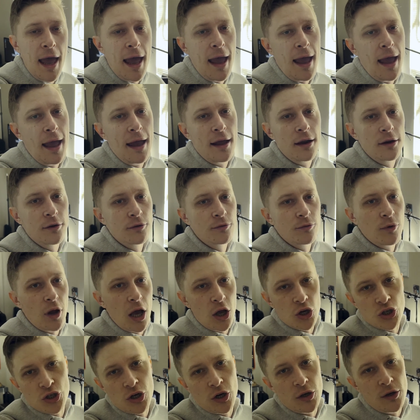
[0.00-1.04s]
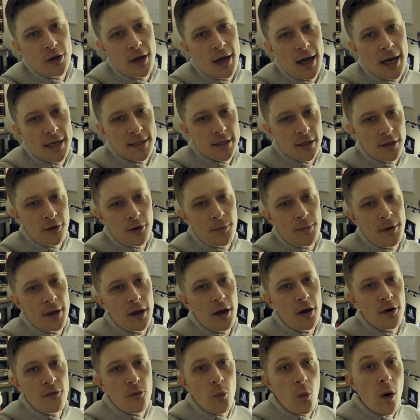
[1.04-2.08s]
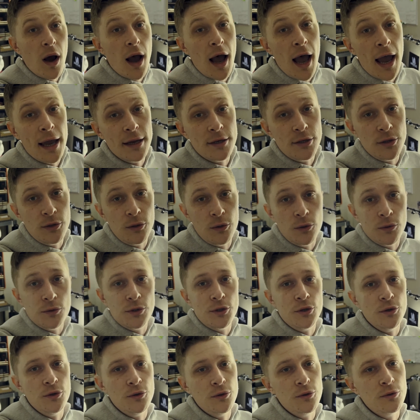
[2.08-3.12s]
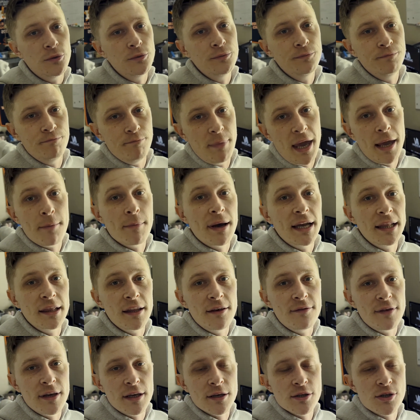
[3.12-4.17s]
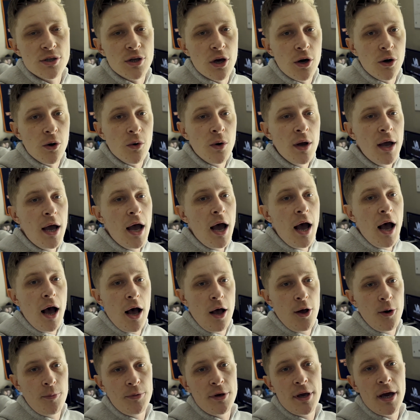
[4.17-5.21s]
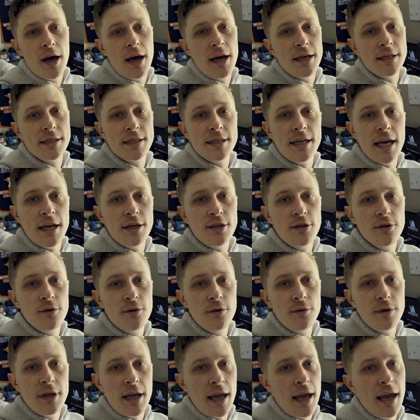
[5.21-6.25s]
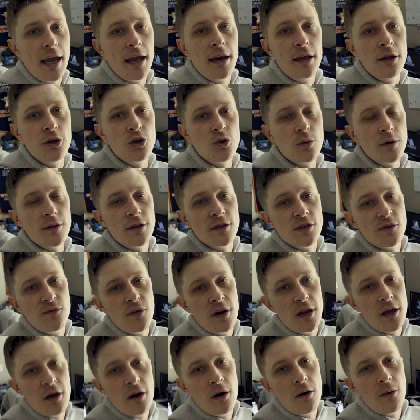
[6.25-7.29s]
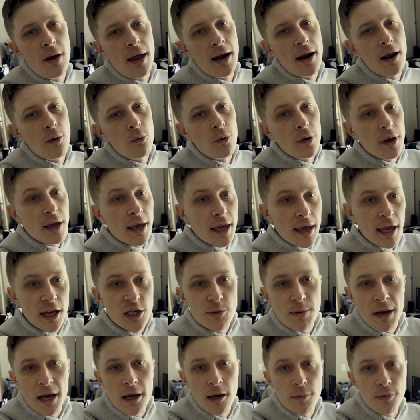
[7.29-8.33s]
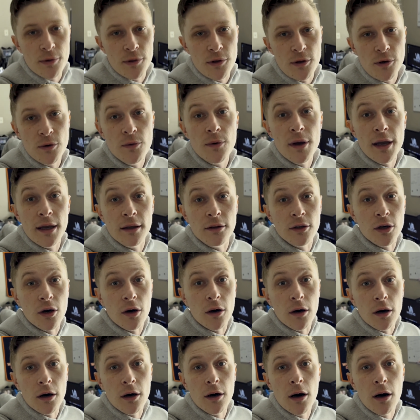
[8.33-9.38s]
And I'll show you guys a little bit of what I do to make my living. So I hope you guys stay tuned and enjoy this video, and I will catch back up with you in the car.